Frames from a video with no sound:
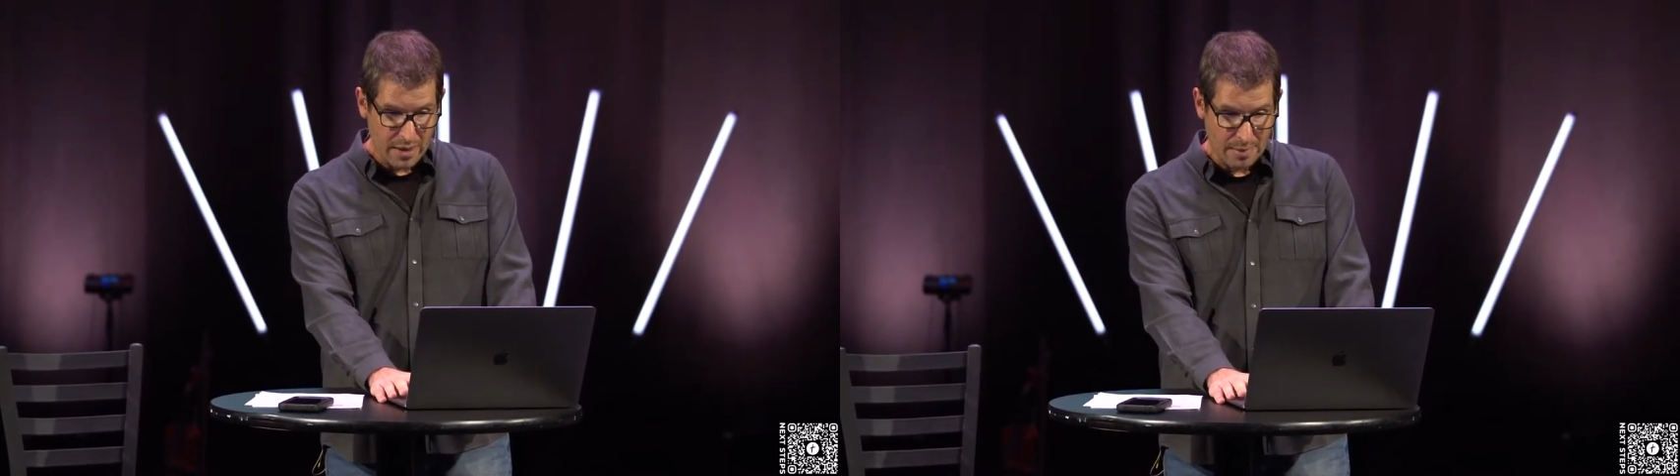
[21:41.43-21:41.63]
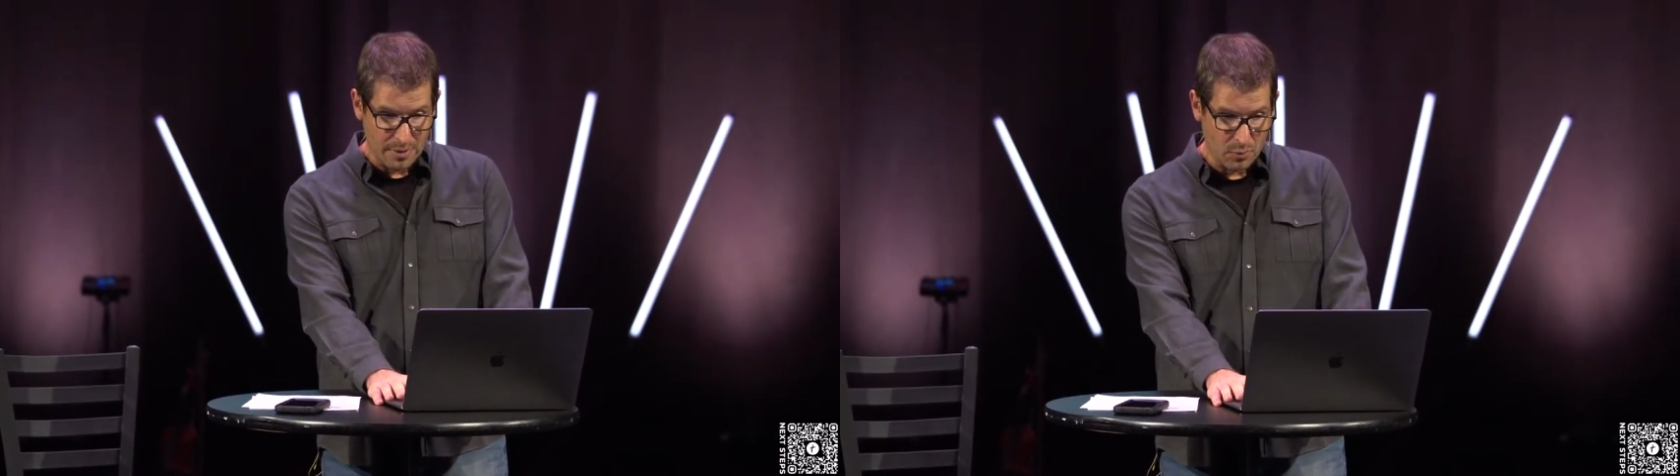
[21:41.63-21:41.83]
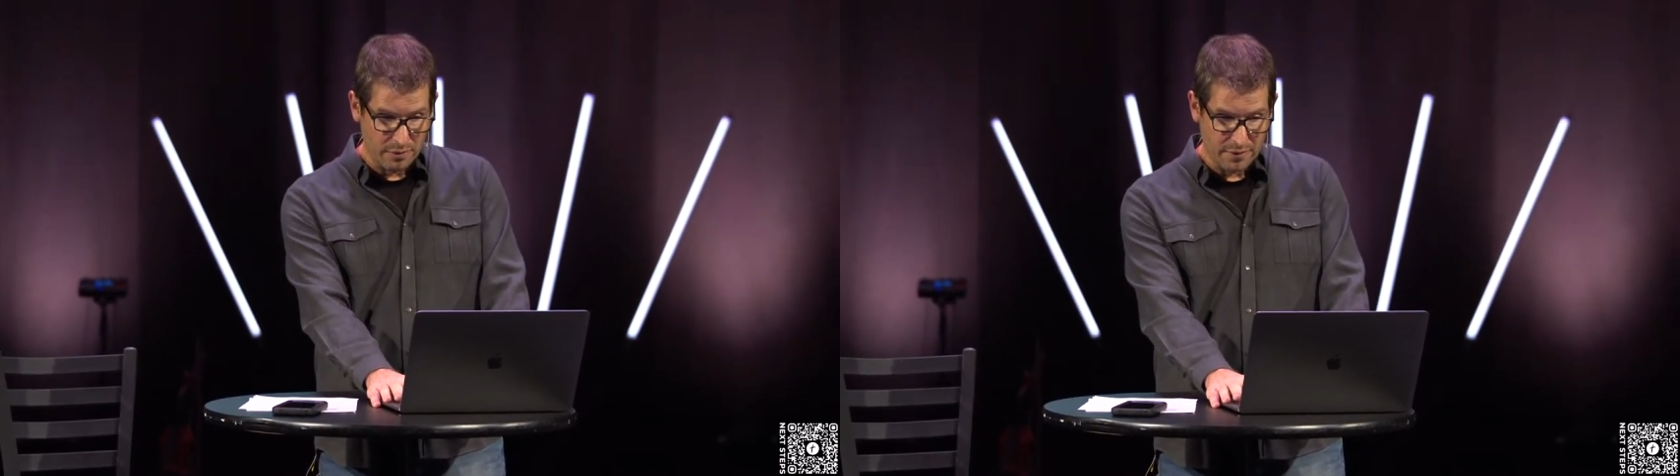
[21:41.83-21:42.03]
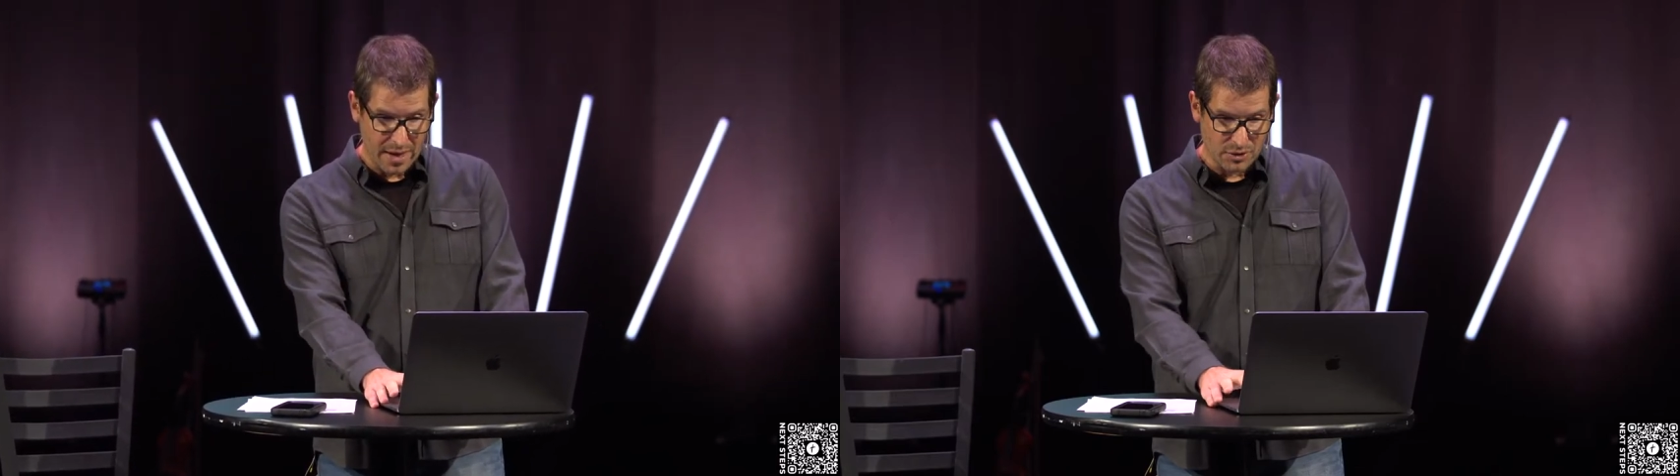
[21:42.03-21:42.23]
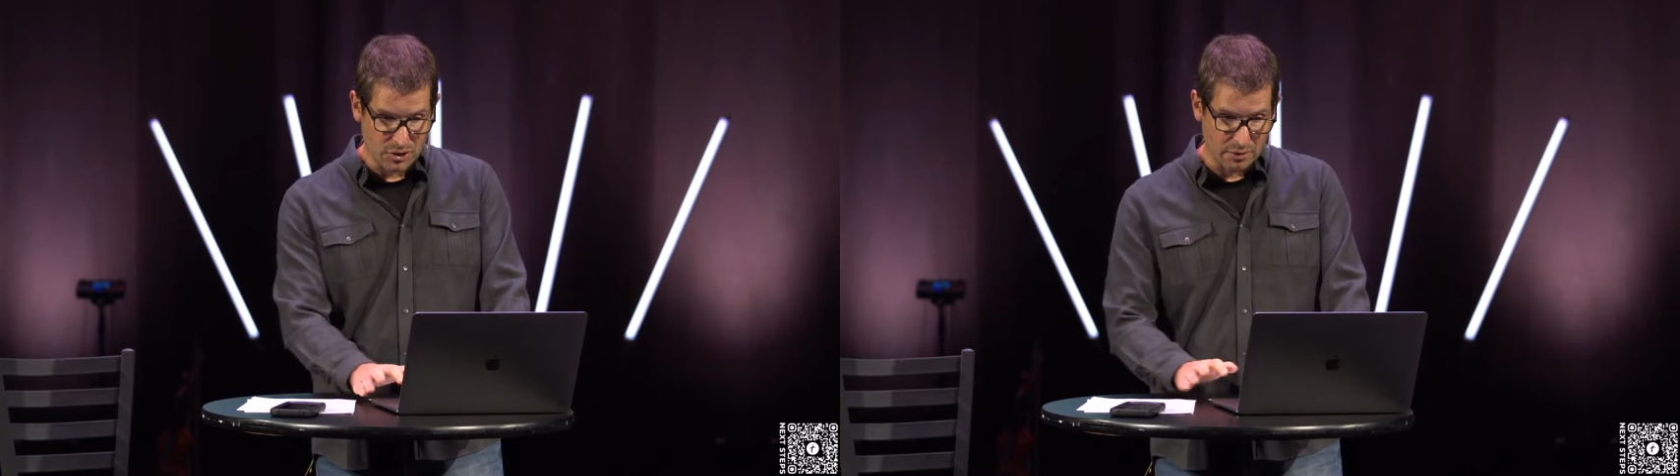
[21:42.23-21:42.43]
I mean, we've
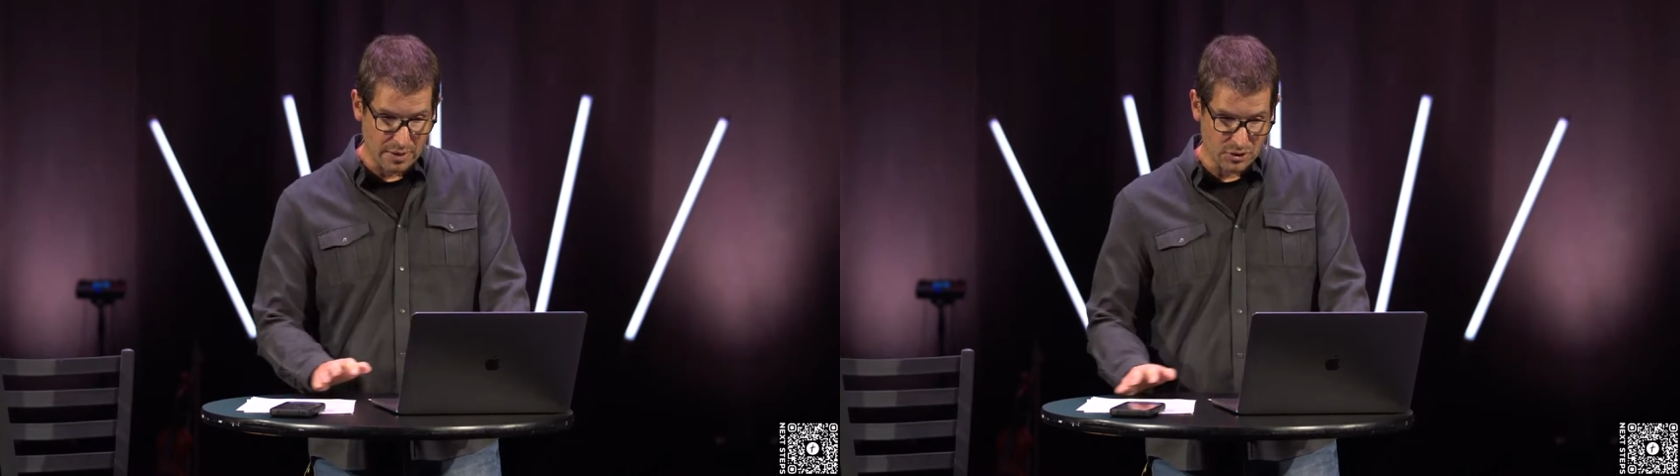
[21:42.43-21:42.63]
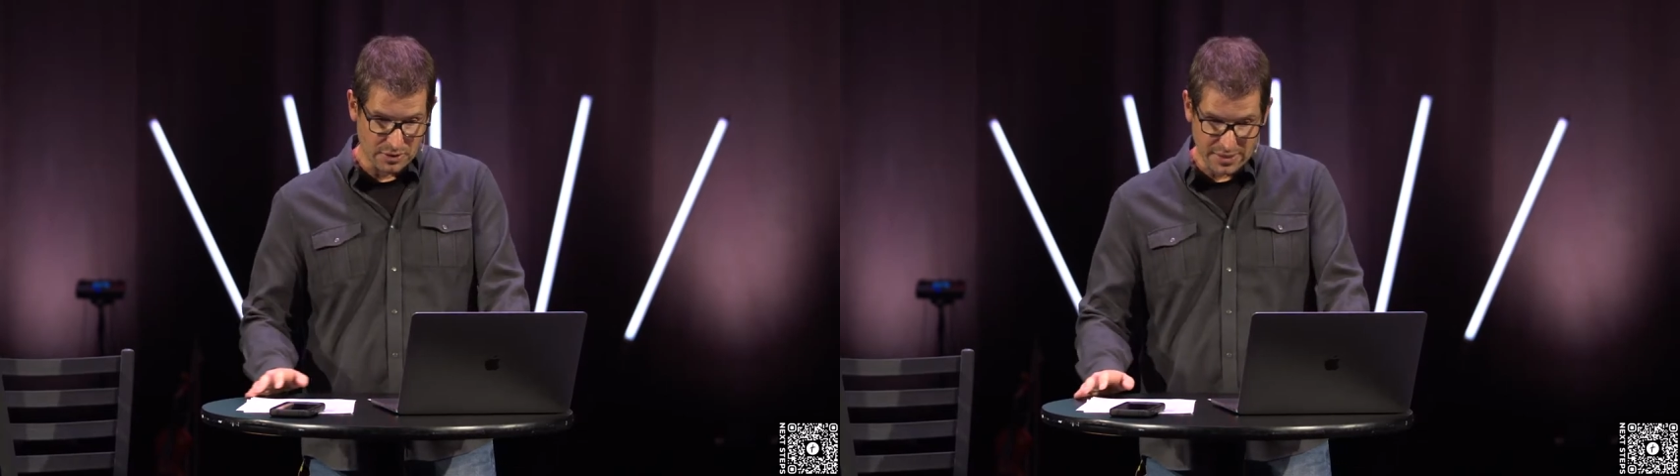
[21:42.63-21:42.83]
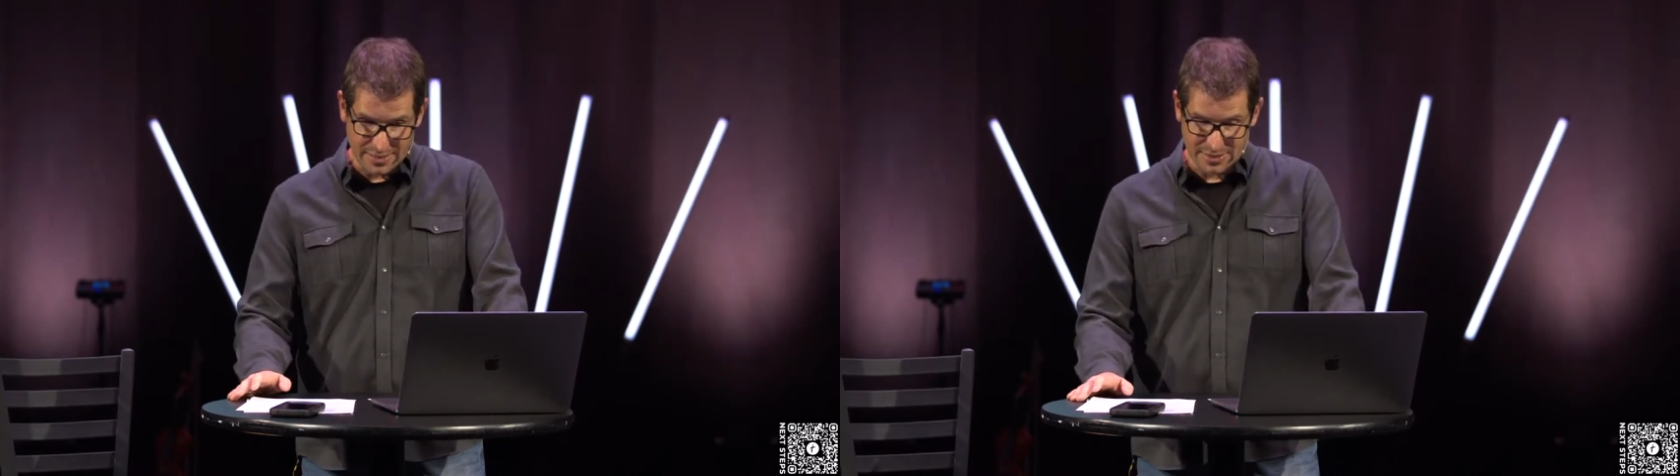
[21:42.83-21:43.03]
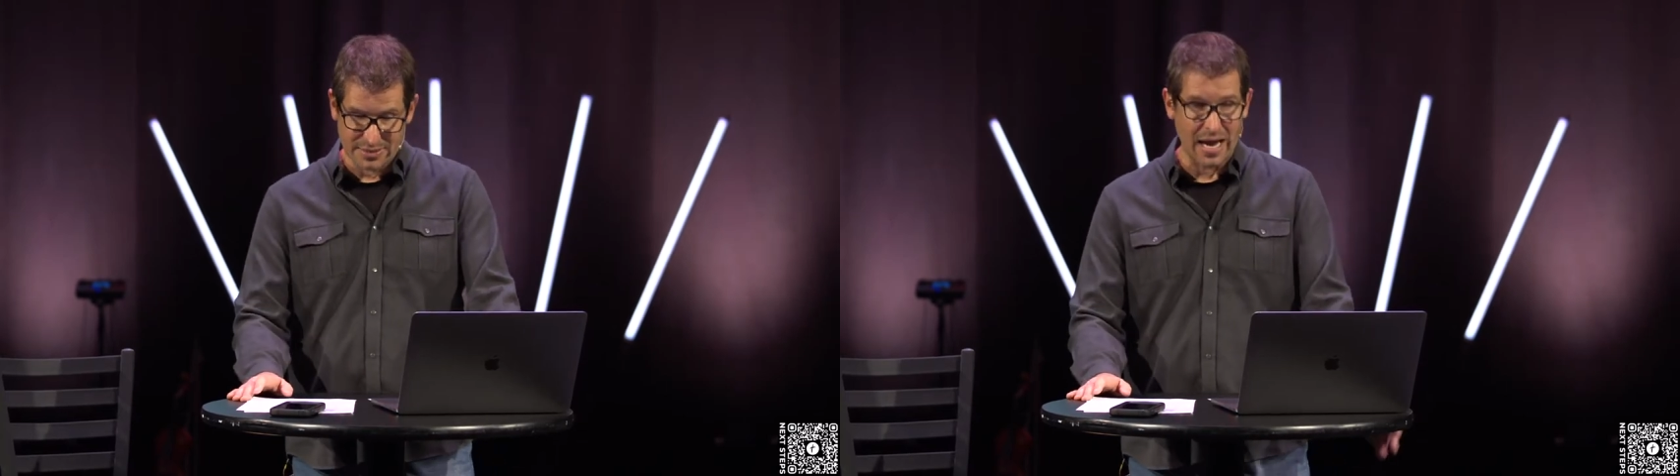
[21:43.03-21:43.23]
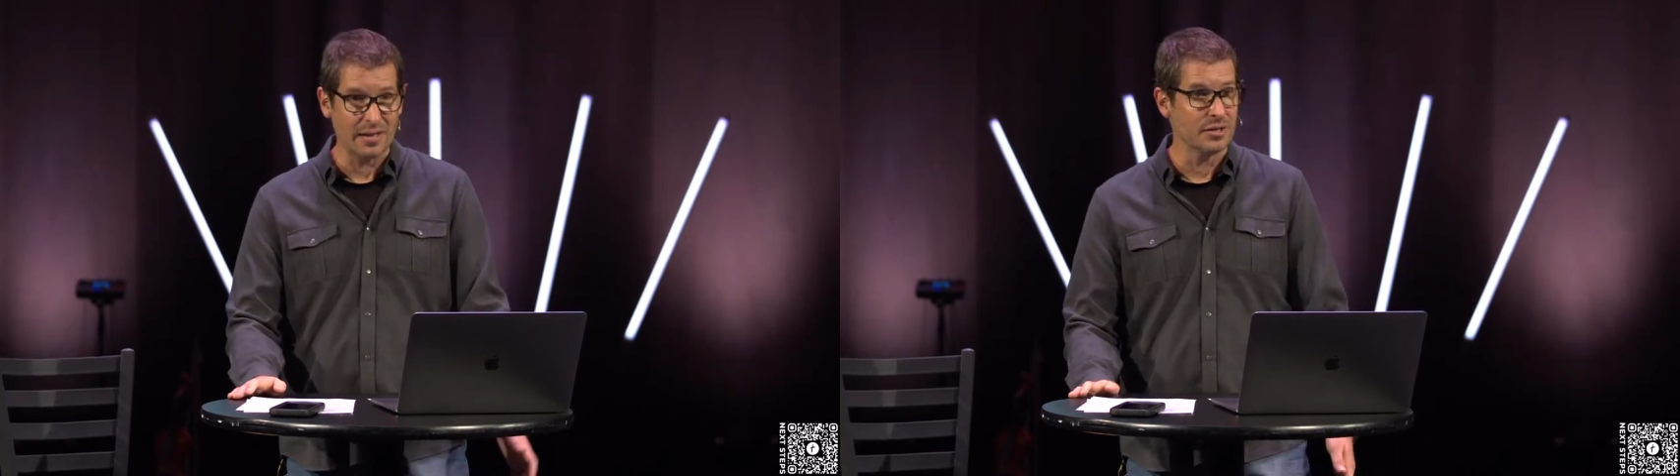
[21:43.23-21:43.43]
got generations like the
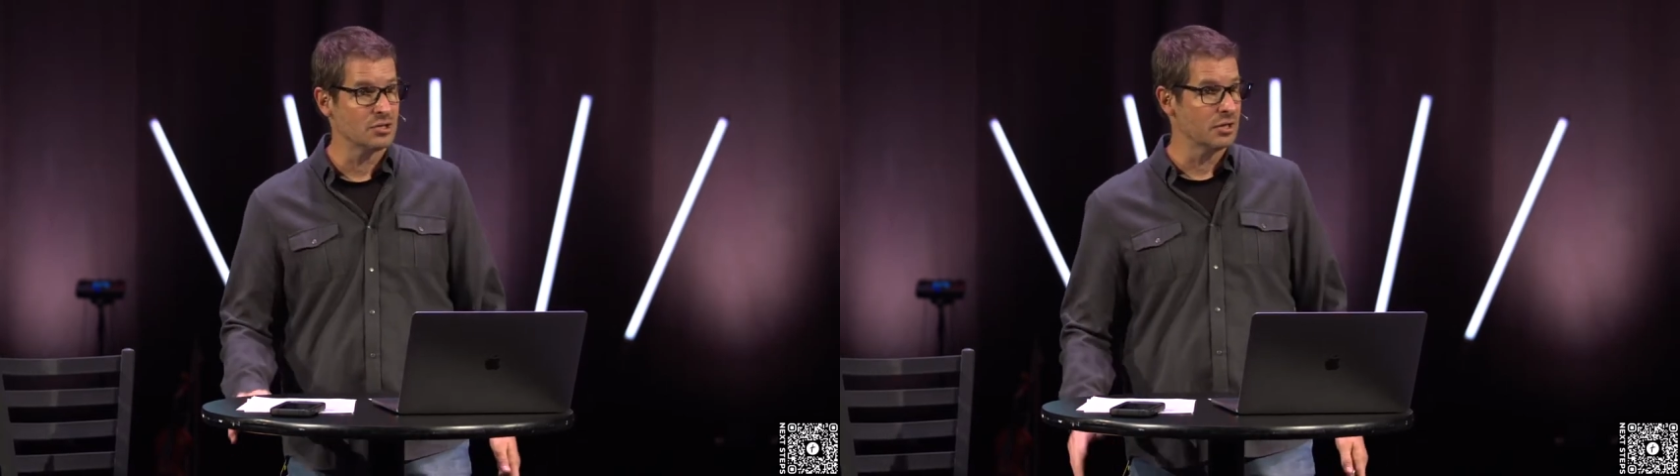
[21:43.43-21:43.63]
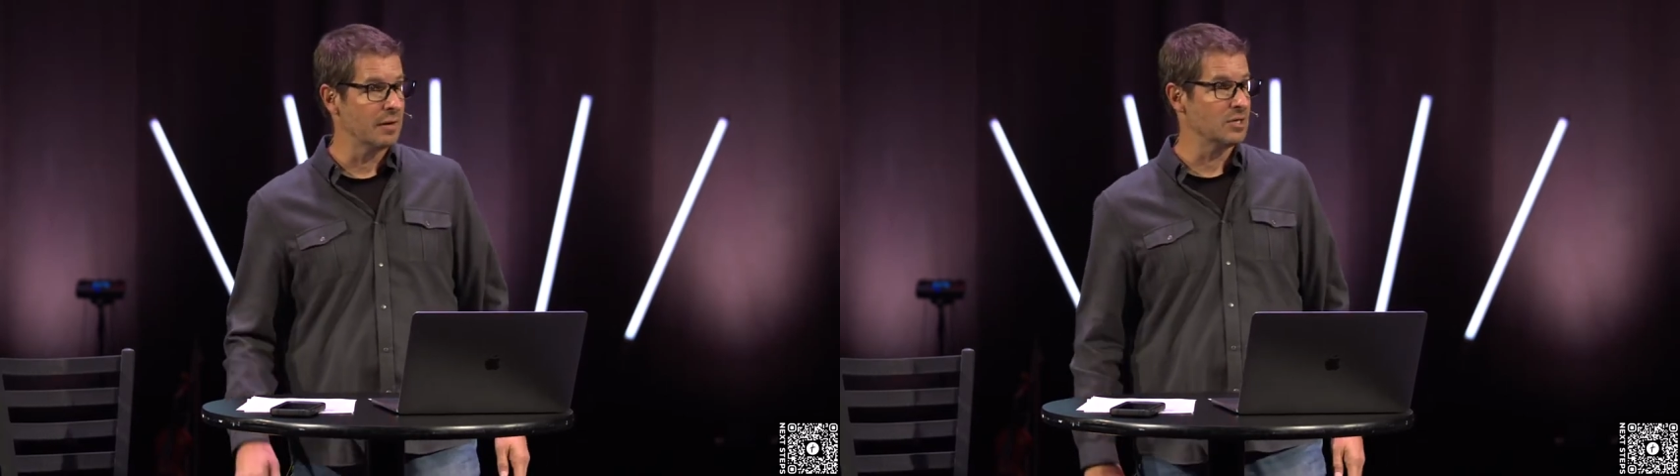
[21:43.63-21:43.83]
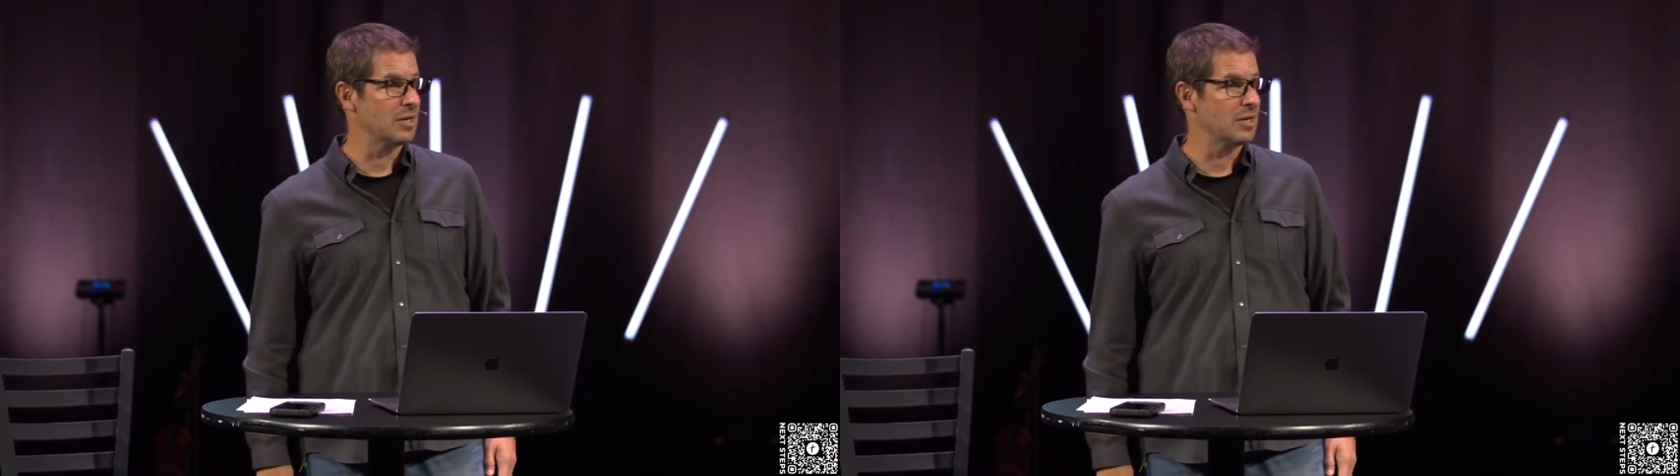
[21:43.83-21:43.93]
silent generation.